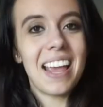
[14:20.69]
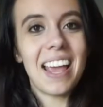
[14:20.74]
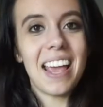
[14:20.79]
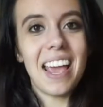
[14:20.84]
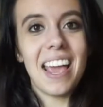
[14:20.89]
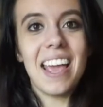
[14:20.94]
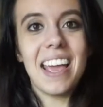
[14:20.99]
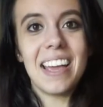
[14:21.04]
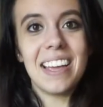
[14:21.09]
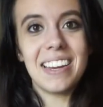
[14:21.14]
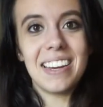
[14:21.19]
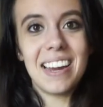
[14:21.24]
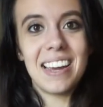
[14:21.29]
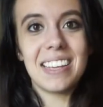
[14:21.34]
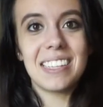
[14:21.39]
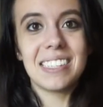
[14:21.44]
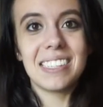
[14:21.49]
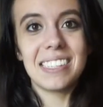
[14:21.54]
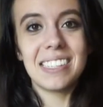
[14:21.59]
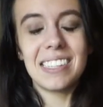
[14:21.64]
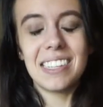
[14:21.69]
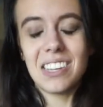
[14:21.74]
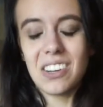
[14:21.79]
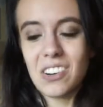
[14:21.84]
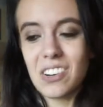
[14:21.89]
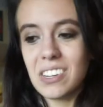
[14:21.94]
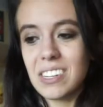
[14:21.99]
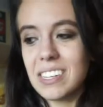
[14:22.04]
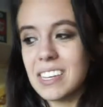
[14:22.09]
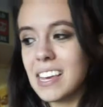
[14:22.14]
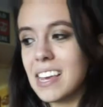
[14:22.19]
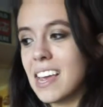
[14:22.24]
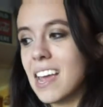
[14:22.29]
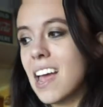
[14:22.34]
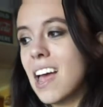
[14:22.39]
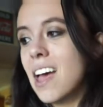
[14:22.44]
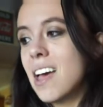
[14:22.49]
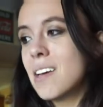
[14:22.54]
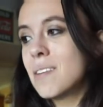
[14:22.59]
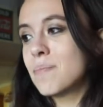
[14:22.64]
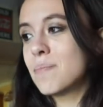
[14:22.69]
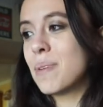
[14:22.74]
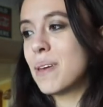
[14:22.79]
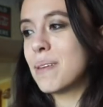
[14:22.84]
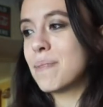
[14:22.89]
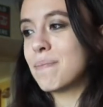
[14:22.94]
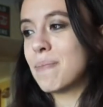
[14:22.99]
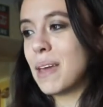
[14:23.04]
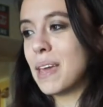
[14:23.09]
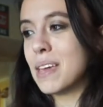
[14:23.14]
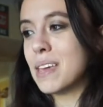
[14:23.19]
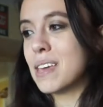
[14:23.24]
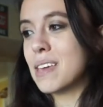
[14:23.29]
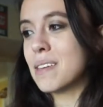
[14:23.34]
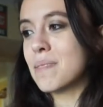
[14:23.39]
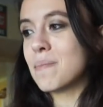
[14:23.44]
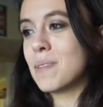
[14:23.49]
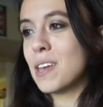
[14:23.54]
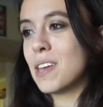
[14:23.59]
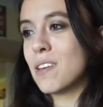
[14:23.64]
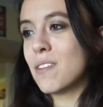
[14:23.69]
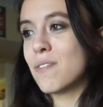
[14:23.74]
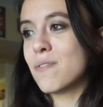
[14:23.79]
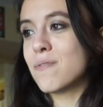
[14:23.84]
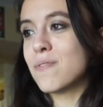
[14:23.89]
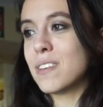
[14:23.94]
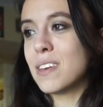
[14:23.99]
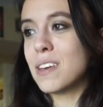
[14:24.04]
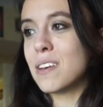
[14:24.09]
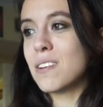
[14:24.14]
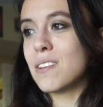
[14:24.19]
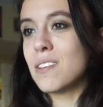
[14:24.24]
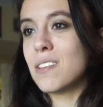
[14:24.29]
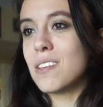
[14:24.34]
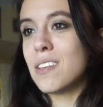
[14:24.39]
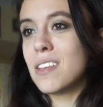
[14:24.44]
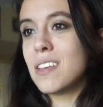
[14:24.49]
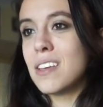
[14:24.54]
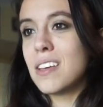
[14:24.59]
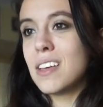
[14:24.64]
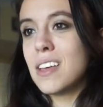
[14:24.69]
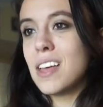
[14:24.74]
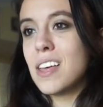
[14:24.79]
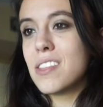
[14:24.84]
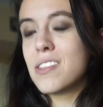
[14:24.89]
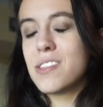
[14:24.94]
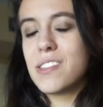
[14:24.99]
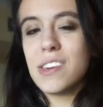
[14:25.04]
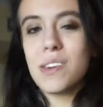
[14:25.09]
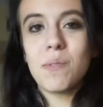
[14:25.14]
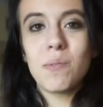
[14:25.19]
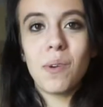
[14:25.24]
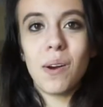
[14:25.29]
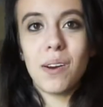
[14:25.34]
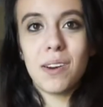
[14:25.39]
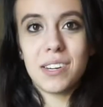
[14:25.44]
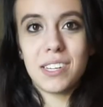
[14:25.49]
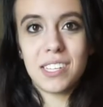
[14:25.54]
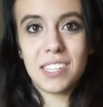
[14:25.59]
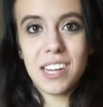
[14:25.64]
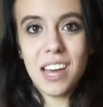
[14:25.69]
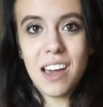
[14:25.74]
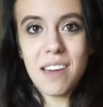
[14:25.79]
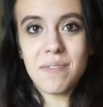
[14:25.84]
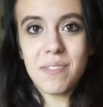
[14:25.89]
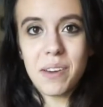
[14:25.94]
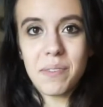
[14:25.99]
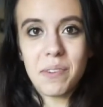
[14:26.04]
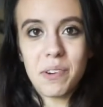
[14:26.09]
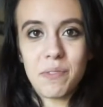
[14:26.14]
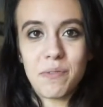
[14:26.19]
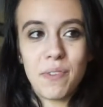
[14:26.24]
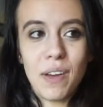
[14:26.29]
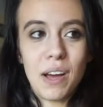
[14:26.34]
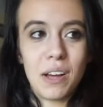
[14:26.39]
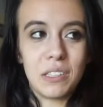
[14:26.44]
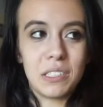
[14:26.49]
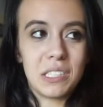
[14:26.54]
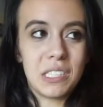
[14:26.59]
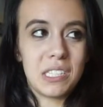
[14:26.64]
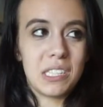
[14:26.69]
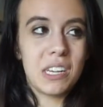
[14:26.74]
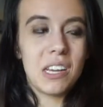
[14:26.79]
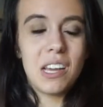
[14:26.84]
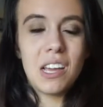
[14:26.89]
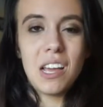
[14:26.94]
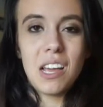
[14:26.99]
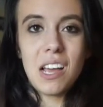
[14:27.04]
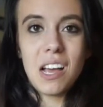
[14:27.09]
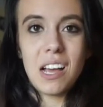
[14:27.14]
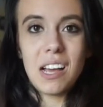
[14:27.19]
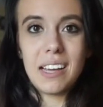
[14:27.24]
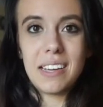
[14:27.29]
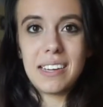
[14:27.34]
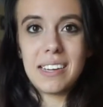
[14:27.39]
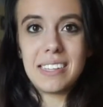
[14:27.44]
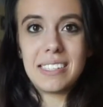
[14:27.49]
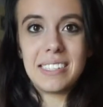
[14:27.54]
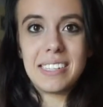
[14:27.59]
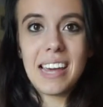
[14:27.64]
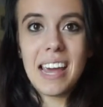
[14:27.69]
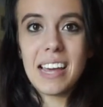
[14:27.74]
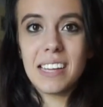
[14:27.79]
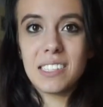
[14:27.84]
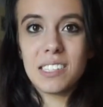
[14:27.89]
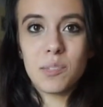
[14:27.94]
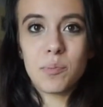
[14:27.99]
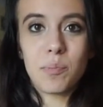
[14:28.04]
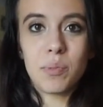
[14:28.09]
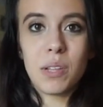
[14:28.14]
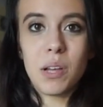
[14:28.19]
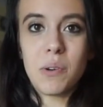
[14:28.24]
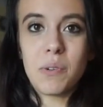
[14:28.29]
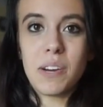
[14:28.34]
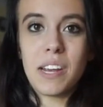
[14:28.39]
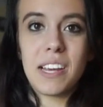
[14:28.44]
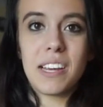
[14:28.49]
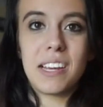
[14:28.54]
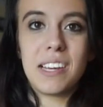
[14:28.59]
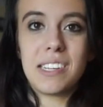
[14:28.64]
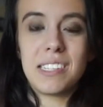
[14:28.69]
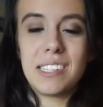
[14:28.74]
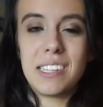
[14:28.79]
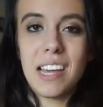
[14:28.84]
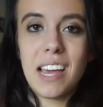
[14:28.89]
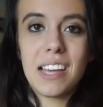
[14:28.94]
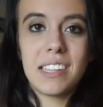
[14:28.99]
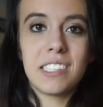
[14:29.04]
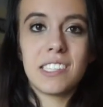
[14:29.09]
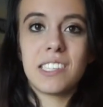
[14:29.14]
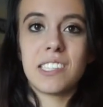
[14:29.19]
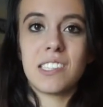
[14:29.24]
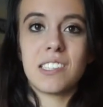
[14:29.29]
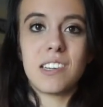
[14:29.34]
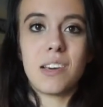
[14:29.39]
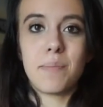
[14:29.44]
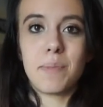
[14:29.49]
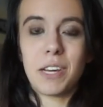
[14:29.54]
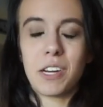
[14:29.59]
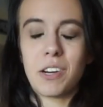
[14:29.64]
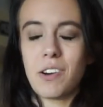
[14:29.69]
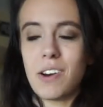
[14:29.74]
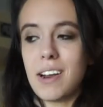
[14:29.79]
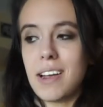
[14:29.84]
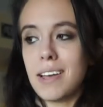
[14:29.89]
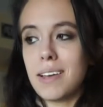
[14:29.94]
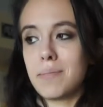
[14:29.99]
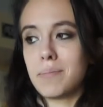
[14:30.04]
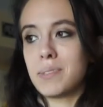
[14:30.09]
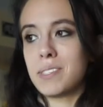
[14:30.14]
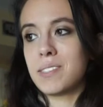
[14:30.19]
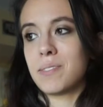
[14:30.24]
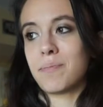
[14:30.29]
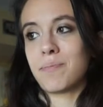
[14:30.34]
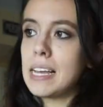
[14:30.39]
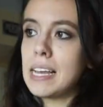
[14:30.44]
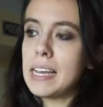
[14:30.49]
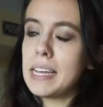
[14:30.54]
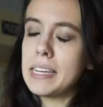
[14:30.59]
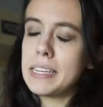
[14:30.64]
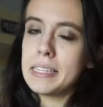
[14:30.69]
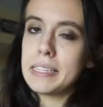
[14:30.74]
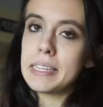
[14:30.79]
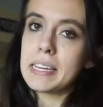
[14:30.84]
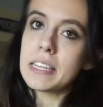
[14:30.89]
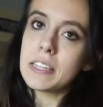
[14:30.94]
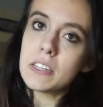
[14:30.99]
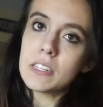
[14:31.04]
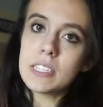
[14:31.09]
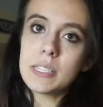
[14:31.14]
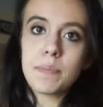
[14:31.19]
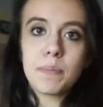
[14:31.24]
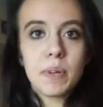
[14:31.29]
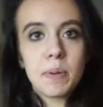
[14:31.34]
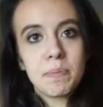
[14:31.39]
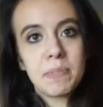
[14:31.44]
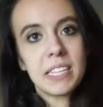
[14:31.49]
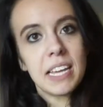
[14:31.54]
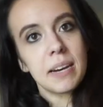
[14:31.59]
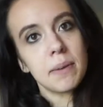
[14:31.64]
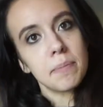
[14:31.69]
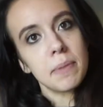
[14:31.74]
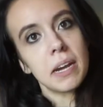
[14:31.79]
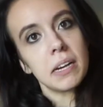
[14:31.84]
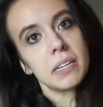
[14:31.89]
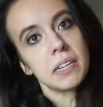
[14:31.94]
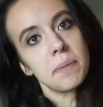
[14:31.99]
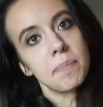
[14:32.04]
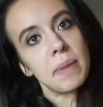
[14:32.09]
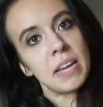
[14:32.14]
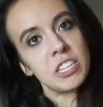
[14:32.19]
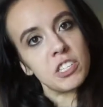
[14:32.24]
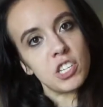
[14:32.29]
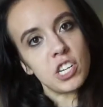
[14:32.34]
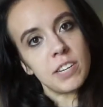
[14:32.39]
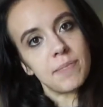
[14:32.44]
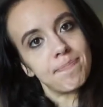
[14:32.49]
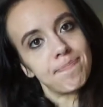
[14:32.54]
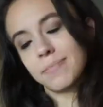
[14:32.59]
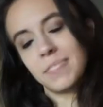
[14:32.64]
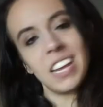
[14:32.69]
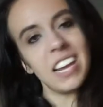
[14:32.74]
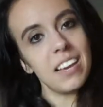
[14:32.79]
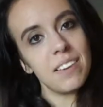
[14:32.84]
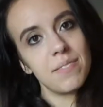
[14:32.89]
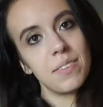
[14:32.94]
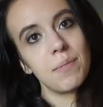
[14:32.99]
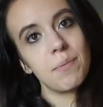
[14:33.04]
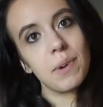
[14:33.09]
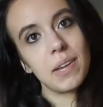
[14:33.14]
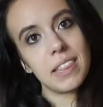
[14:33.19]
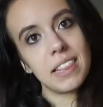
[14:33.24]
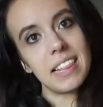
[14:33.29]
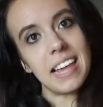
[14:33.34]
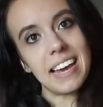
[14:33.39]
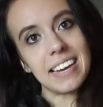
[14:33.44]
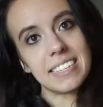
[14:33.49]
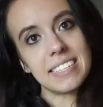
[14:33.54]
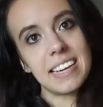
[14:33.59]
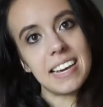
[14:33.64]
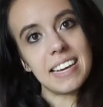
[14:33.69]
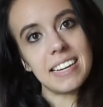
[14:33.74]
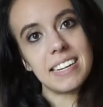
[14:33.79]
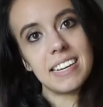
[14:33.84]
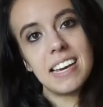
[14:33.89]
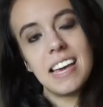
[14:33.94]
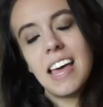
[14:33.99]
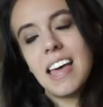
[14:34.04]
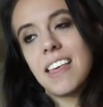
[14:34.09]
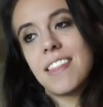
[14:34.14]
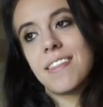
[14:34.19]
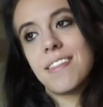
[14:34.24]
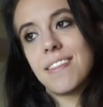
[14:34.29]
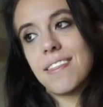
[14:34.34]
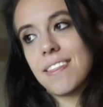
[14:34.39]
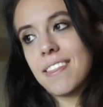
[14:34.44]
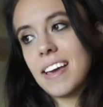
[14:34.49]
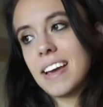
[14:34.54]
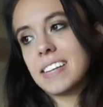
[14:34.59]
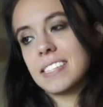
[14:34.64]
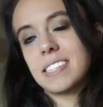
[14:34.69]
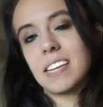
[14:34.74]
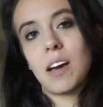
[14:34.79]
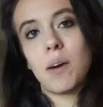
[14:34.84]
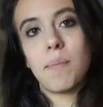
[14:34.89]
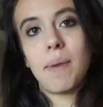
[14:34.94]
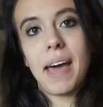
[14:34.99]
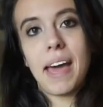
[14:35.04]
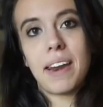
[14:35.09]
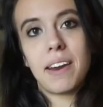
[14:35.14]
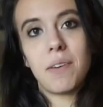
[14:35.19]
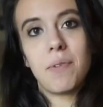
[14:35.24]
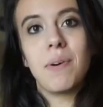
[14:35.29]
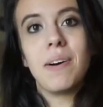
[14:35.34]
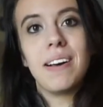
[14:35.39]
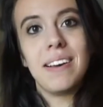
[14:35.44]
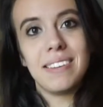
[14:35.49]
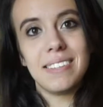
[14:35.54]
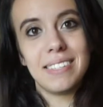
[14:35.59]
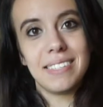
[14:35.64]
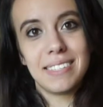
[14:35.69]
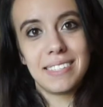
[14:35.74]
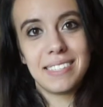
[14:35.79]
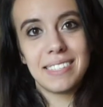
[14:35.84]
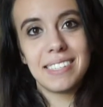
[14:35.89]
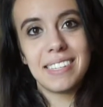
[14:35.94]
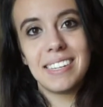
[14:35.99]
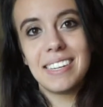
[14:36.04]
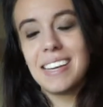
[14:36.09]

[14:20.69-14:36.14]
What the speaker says: it has literally been making me feel the worst I've ever felt. Intense bloating, intense stomach cramps, and other symptoms that I'm not going to mention, even with Lactaid. That's how bad it was.